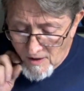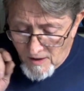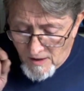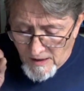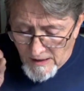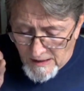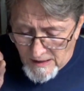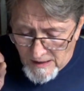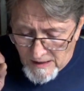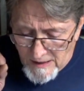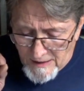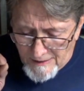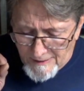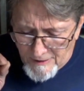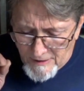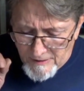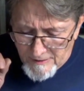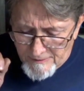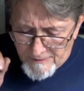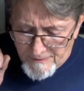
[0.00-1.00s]
or
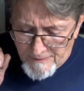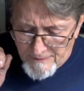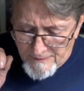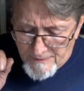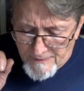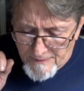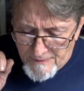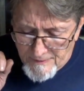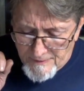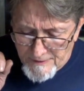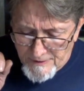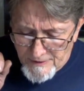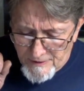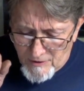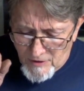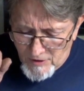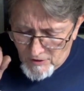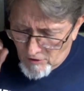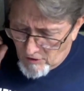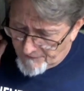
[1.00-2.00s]

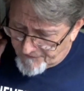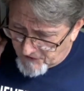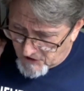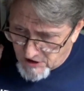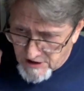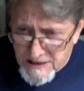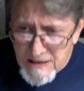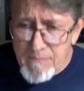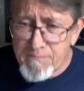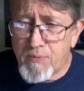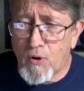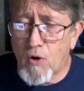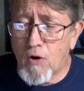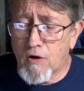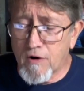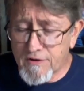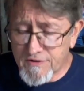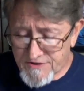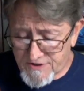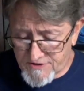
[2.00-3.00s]
if you need
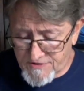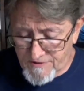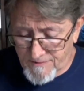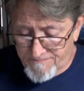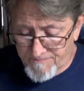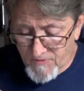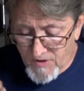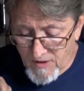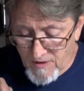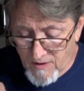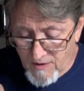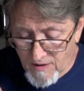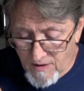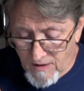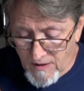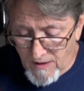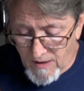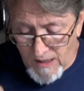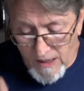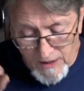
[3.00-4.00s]
parts,
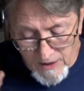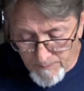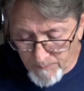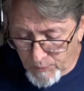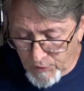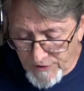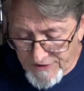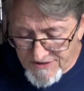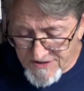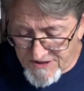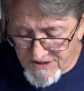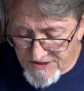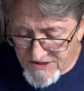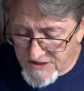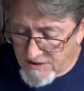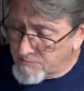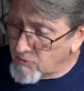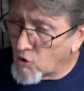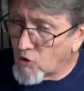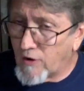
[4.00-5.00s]
a complete
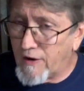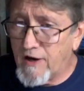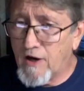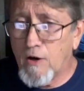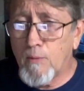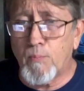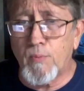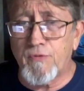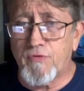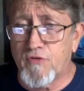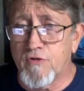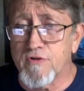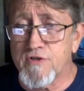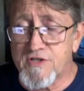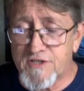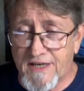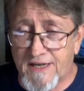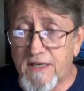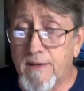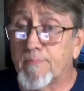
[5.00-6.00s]
system, or help with your
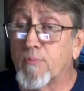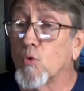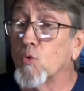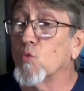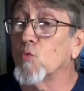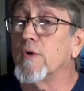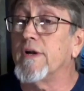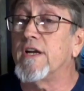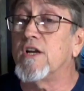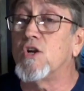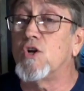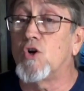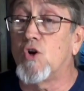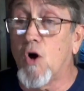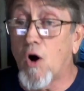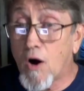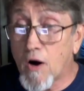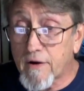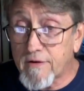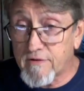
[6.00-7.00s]
setup,
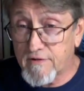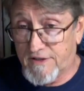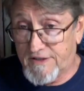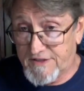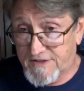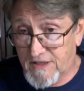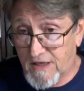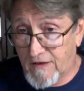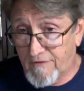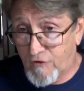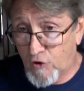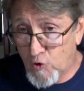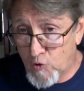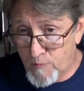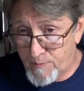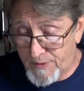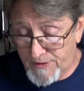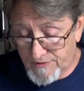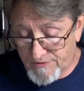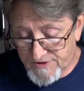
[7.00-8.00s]
regardless of who
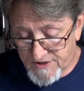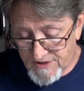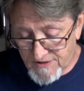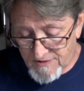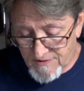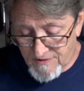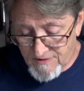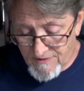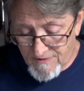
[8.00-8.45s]
built it,